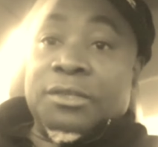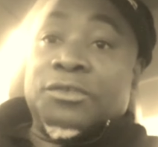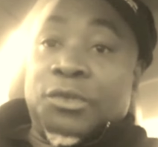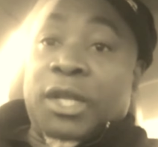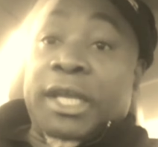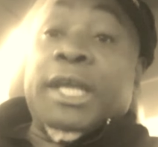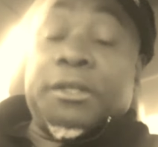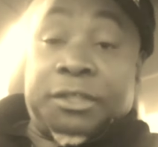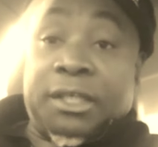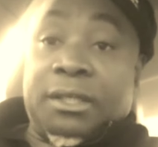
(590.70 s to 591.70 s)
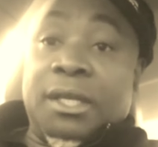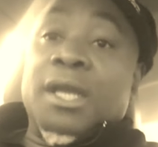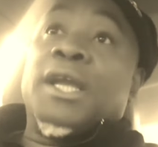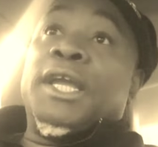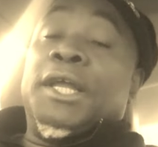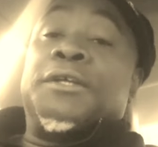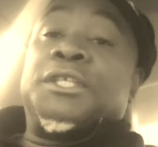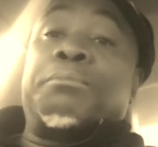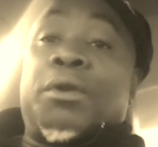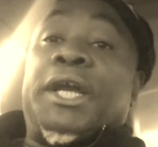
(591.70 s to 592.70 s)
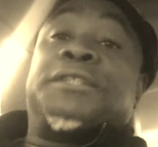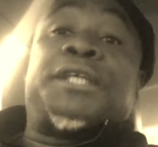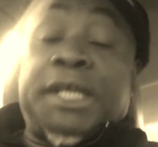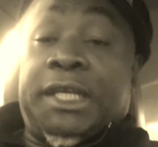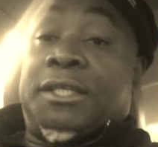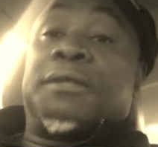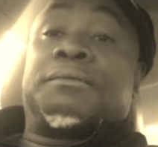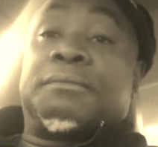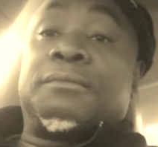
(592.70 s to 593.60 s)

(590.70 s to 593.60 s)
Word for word: You know that energy, energy brings heat.